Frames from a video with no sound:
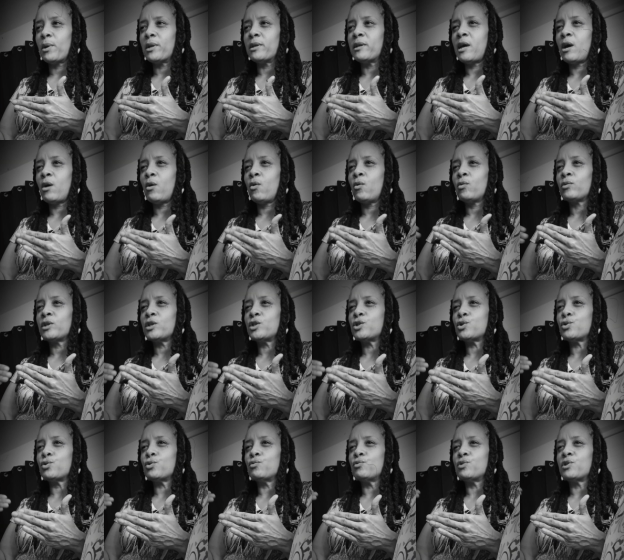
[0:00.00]
But not only
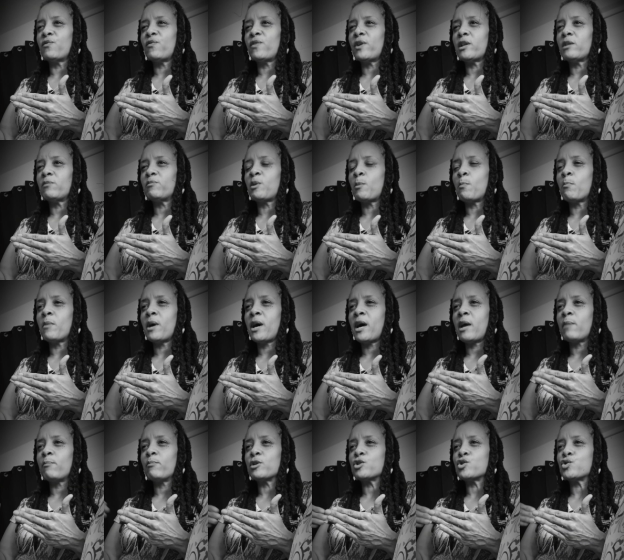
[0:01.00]
do you develop the
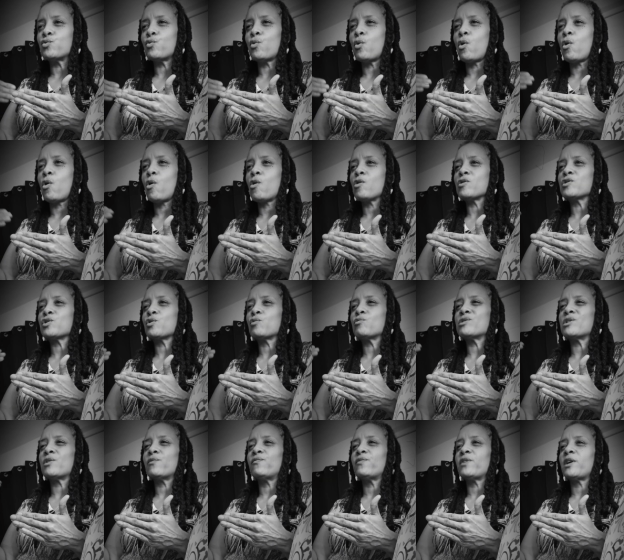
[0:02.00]
mind, but you
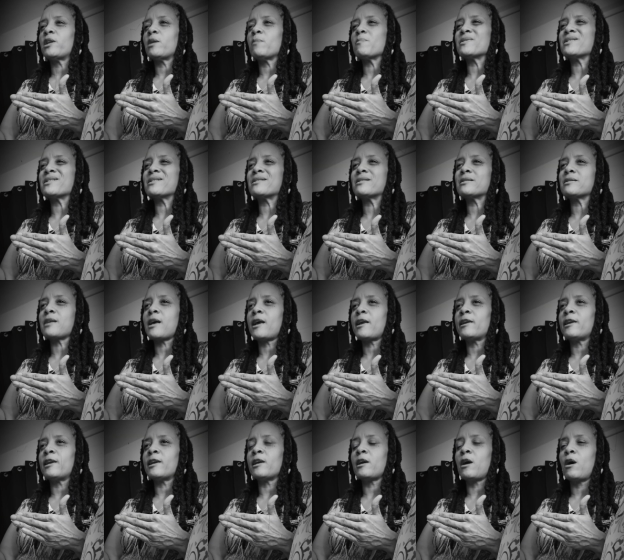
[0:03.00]
also develop
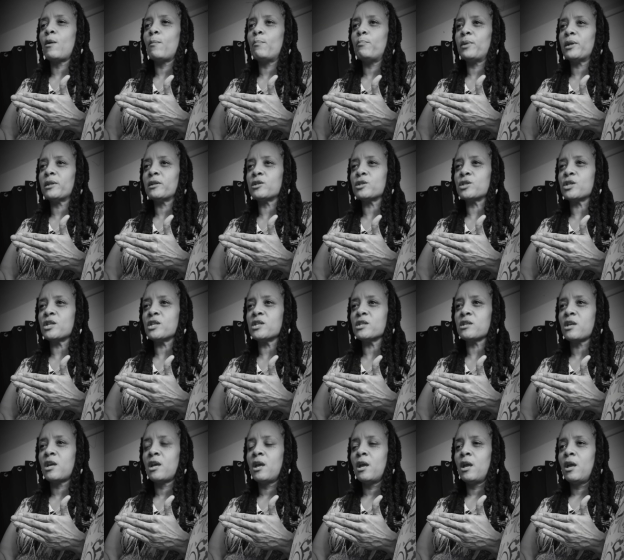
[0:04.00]
psychic
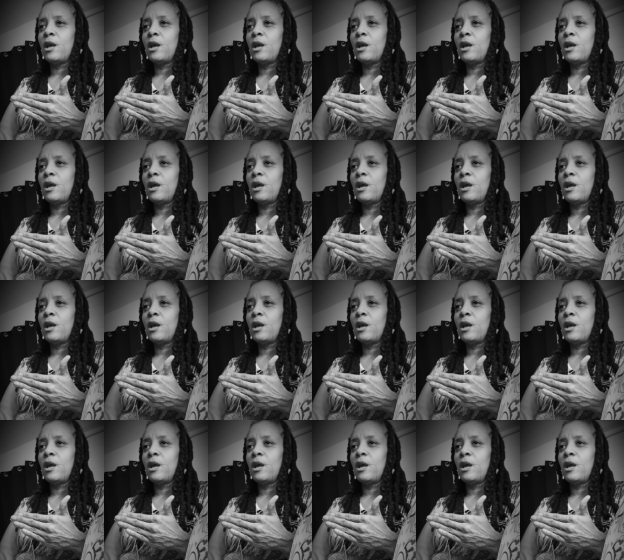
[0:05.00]
abilities.